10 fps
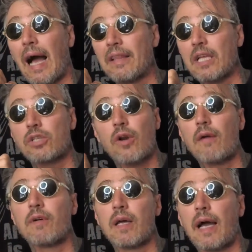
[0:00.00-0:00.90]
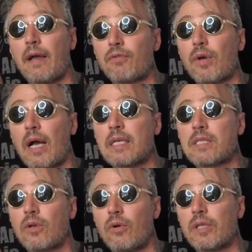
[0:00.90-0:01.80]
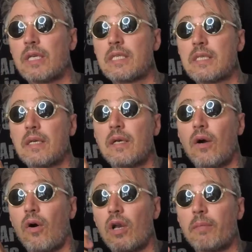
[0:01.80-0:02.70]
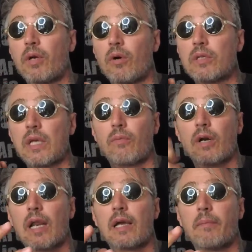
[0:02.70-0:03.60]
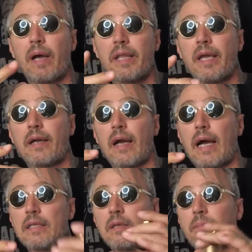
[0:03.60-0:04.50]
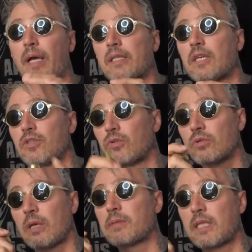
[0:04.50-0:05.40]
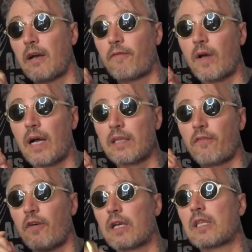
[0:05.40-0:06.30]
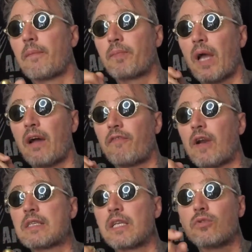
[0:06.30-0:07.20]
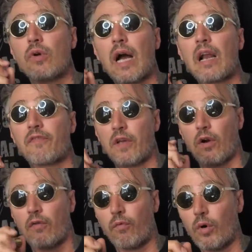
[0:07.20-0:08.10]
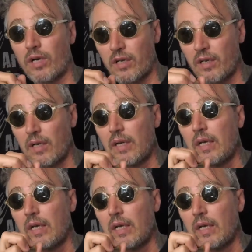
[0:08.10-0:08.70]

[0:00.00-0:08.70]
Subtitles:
and I travel. I had to cancel all this only because I work like a maniac. I didn't pay attention to some stuff and I fucked up. I have friends that took half year off work